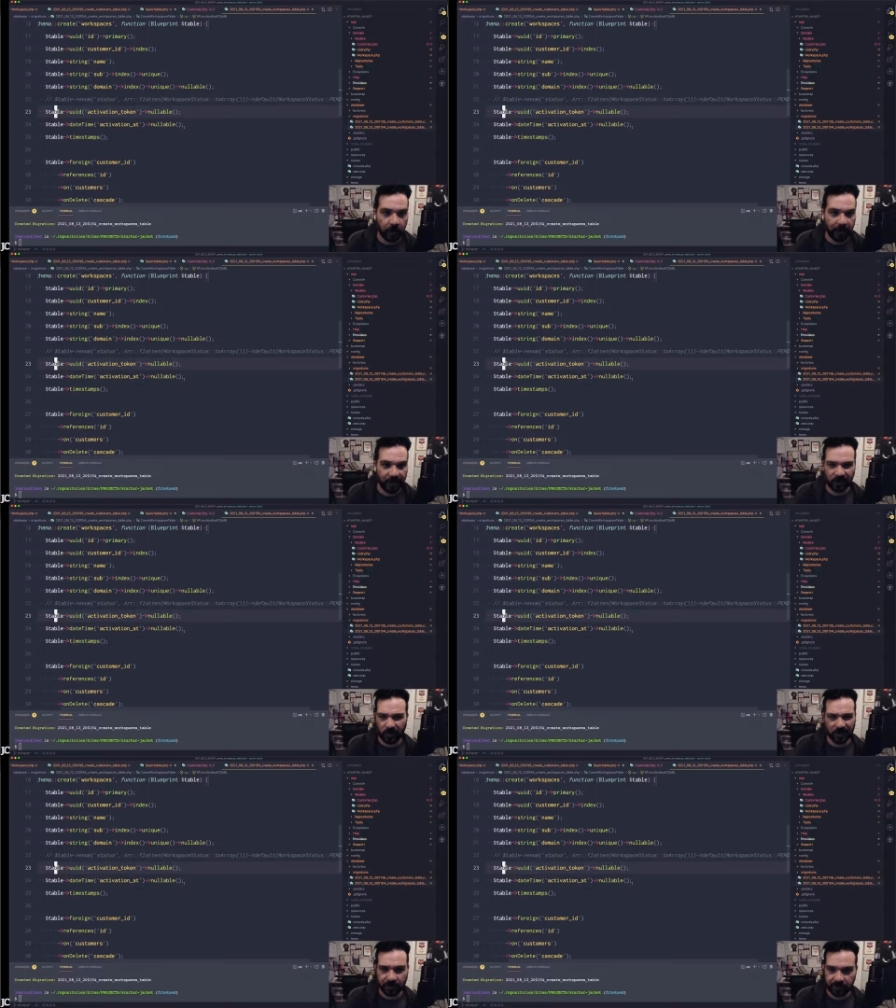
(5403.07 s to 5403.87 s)
I just don't
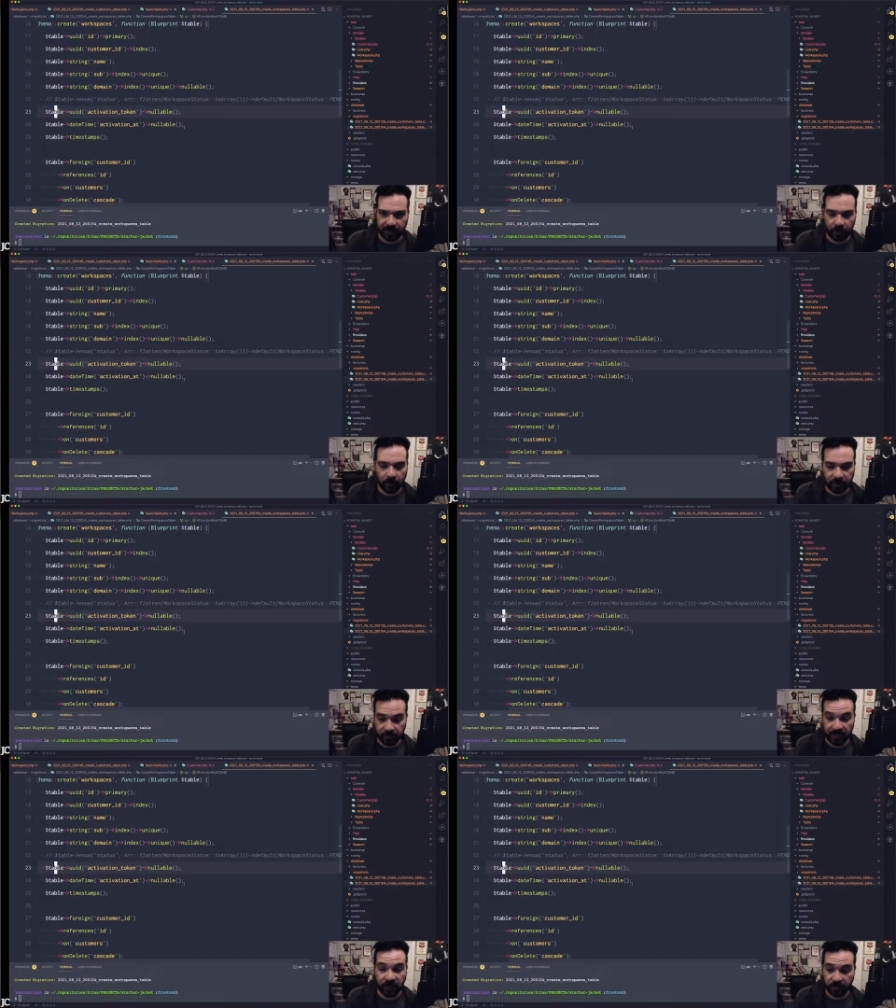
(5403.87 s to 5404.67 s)
want to switch. I don't want to
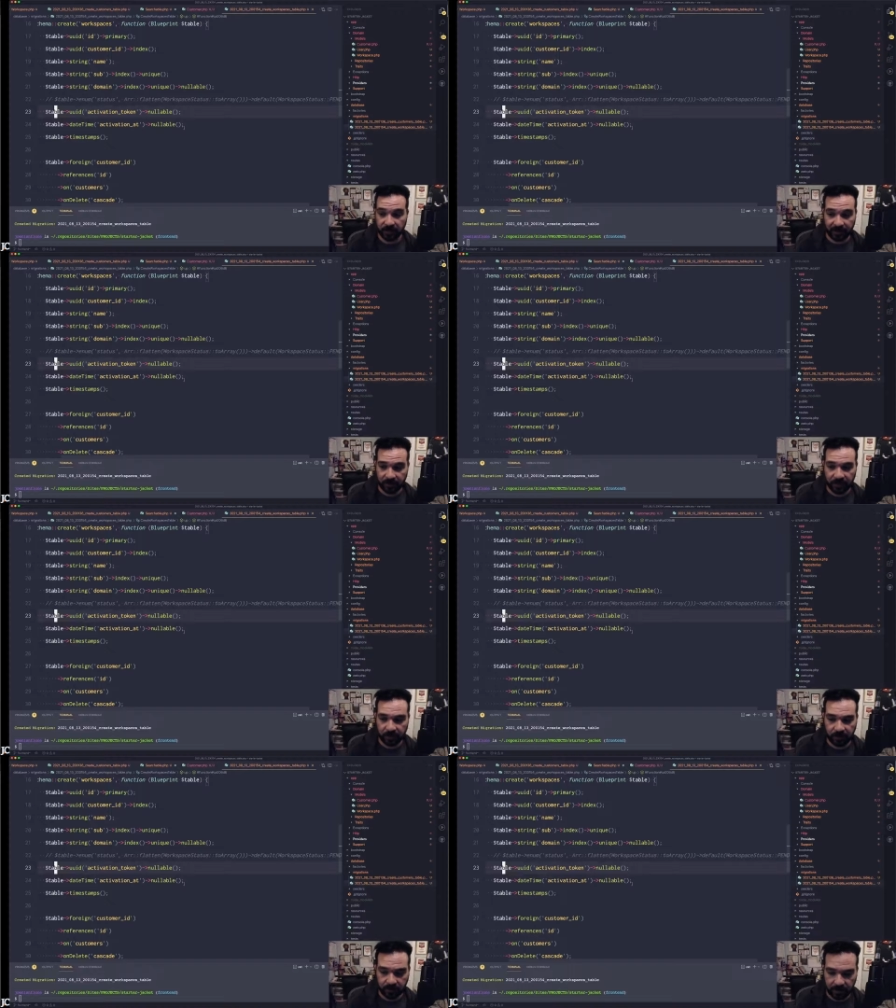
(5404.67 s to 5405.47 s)
try switching my machine
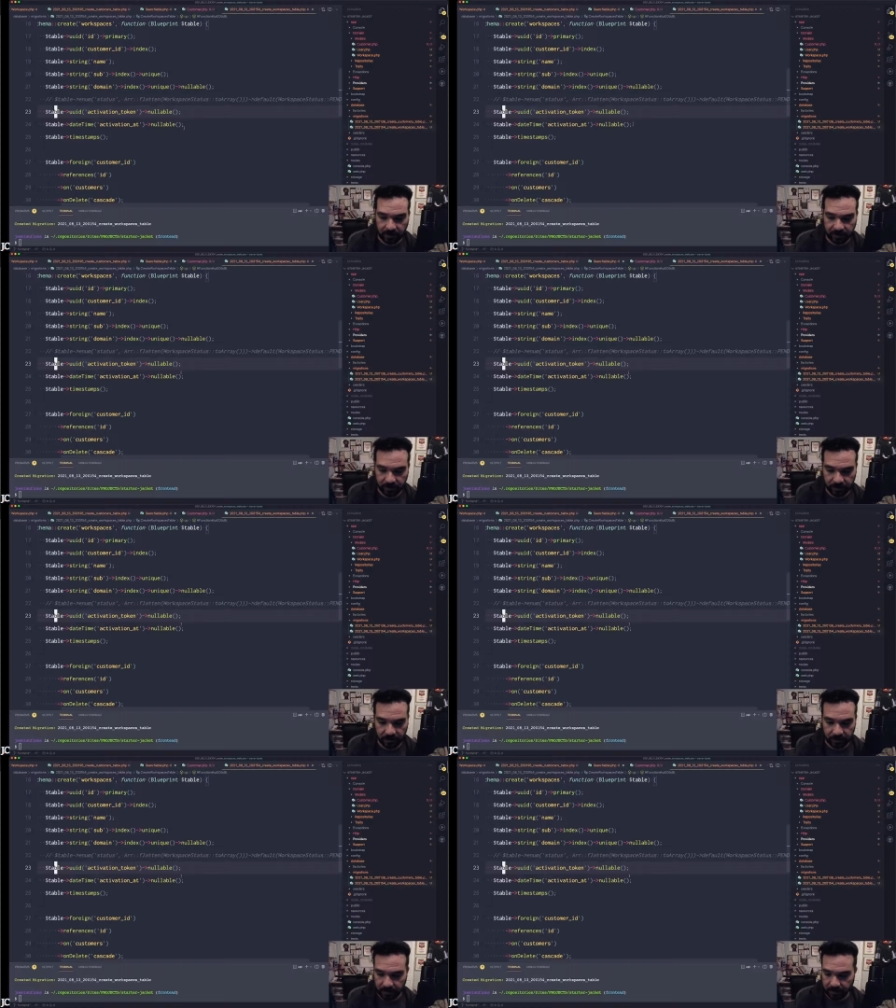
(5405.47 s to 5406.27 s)
over on a live
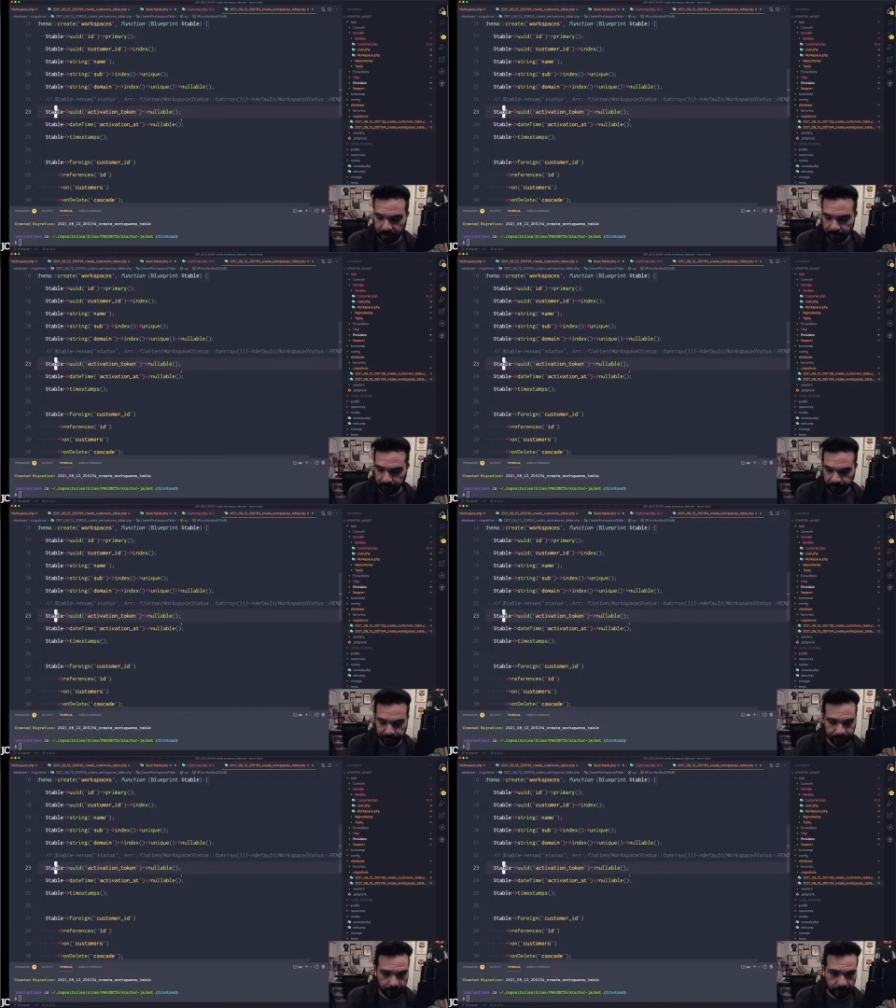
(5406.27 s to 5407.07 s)
stream because,
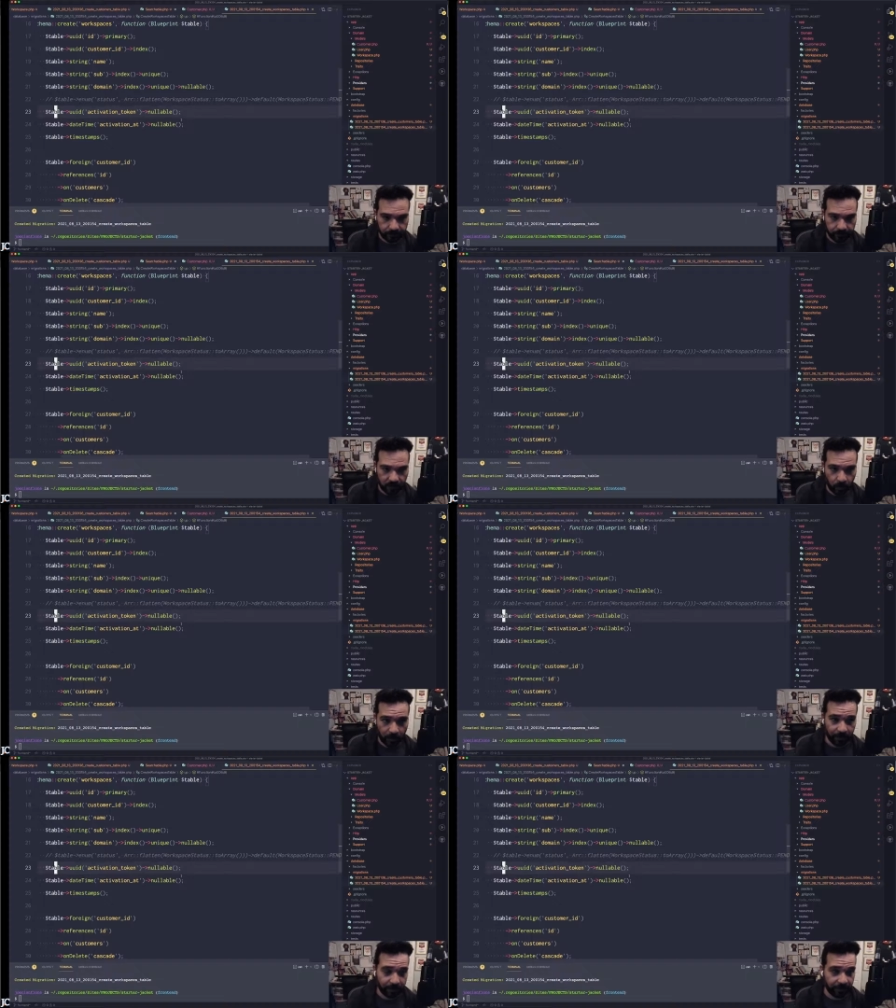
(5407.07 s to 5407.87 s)

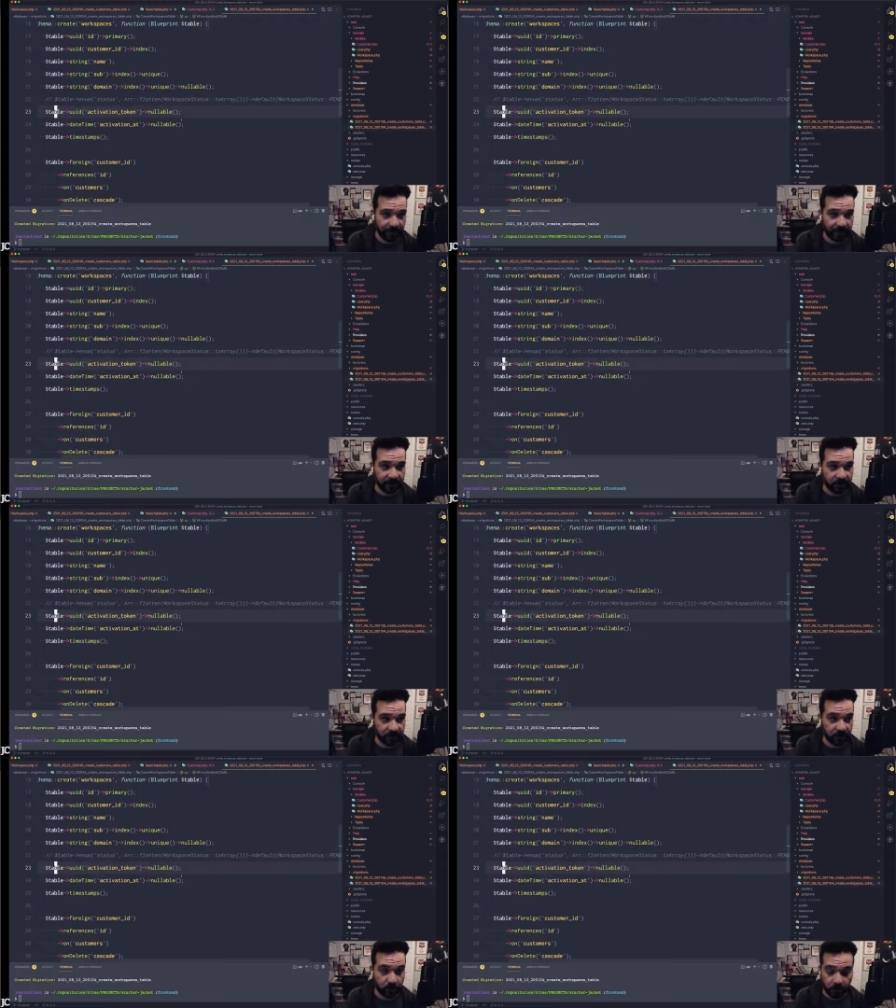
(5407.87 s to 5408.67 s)
well, theoretically it should
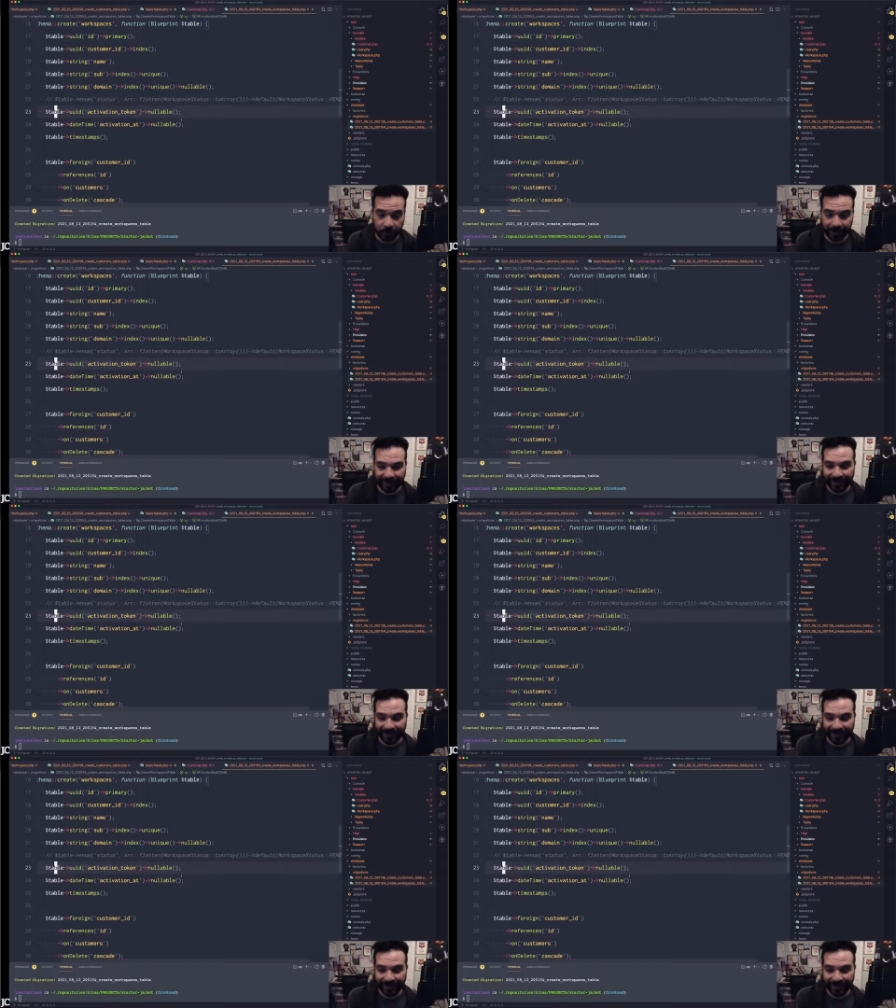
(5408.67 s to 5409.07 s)
just work.